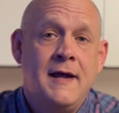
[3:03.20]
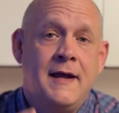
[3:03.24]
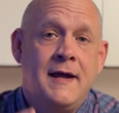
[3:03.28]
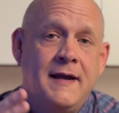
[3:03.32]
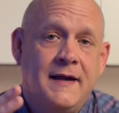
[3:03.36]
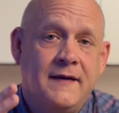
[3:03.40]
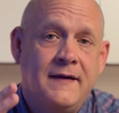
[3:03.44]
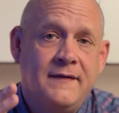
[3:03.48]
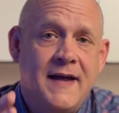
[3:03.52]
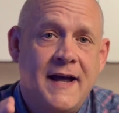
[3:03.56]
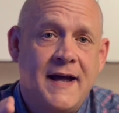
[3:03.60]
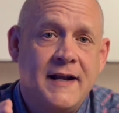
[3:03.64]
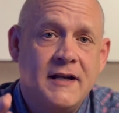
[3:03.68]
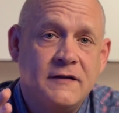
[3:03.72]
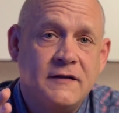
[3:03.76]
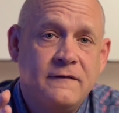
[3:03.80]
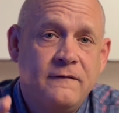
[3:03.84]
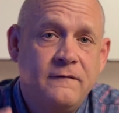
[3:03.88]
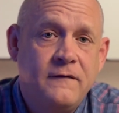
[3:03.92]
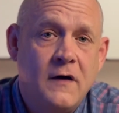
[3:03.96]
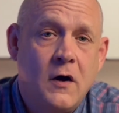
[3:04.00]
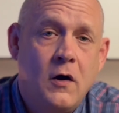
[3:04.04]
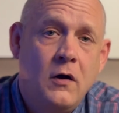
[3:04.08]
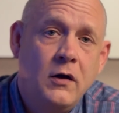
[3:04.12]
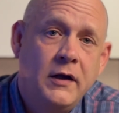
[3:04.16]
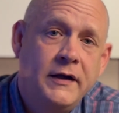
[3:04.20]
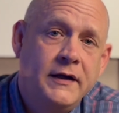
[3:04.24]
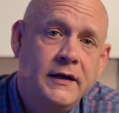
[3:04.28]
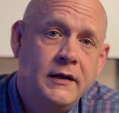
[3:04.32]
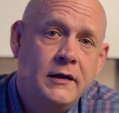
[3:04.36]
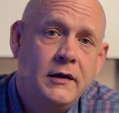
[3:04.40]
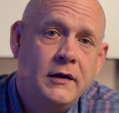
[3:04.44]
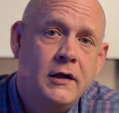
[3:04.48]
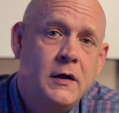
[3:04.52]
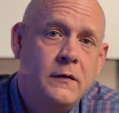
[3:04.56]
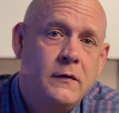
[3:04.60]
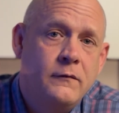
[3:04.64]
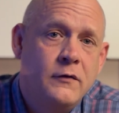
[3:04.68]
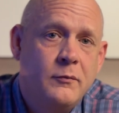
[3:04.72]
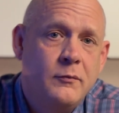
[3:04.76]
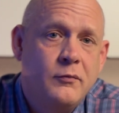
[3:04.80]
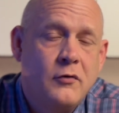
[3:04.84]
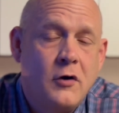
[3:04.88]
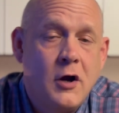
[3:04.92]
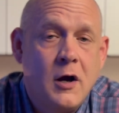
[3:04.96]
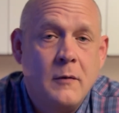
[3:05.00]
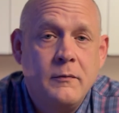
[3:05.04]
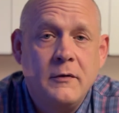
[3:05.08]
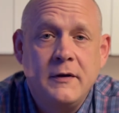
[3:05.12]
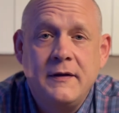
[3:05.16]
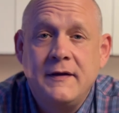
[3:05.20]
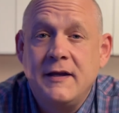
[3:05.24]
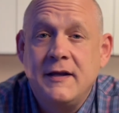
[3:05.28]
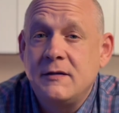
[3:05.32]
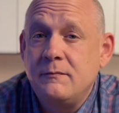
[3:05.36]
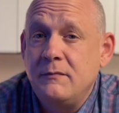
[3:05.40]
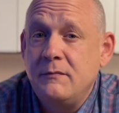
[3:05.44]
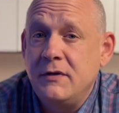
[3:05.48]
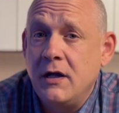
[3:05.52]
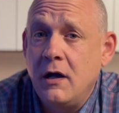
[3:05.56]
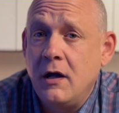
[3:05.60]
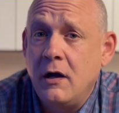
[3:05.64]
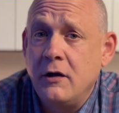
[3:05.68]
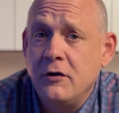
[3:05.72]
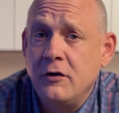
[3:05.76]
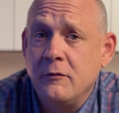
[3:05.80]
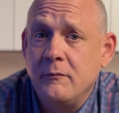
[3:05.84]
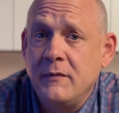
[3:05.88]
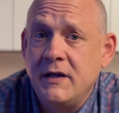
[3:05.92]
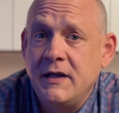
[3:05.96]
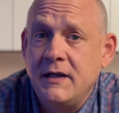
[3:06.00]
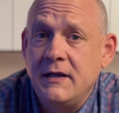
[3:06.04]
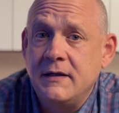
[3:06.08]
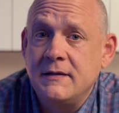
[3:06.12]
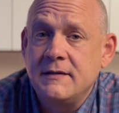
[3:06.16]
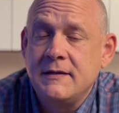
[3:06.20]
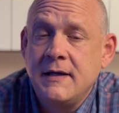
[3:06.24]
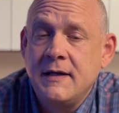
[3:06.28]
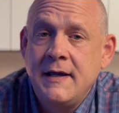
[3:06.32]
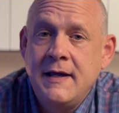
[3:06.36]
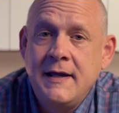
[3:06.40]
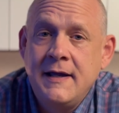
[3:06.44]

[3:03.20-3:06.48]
and that is falling in love with a property that's beyond your means.